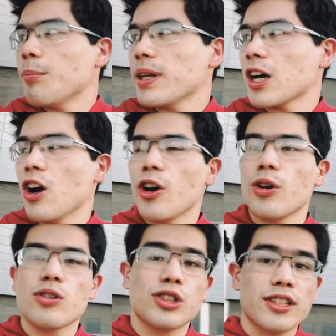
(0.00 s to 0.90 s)
but the
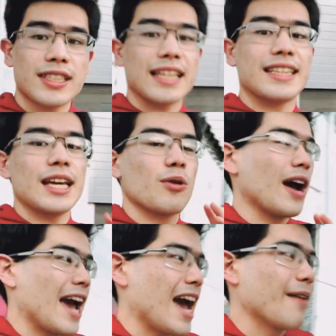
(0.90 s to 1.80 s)
Cardinals looks like they don't
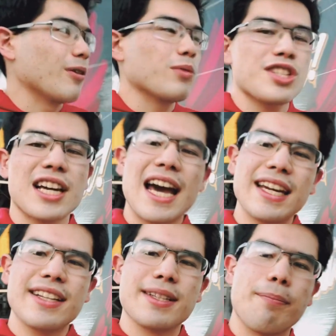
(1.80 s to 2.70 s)
have it, which
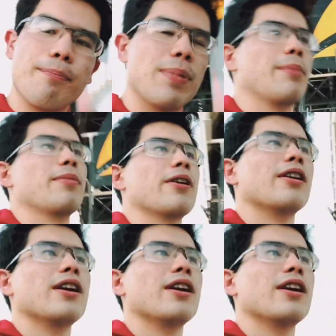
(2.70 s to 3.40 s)
kind of is a bummer.